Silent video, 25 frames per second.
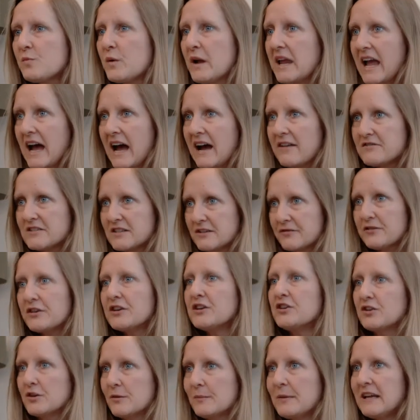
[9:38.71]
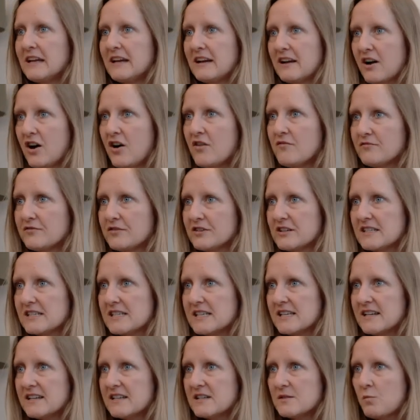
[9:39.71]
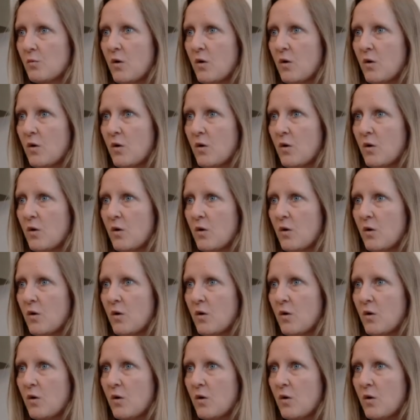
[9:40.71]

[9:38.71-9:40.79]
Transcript: we have different European conferences?